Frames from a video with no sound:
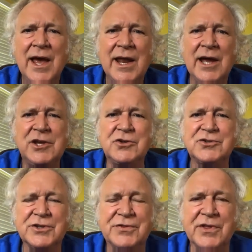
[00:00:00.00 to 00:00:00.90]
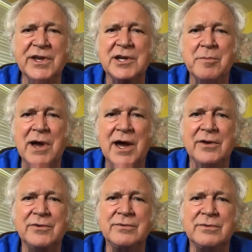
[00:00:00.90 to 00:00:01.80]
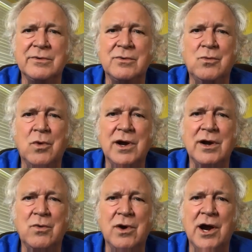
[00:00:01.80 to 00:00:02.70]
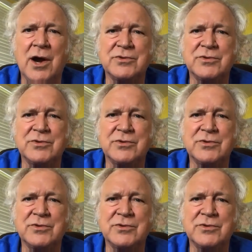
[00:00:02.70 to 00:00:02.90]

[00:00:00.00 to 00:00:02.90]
And I used to think about where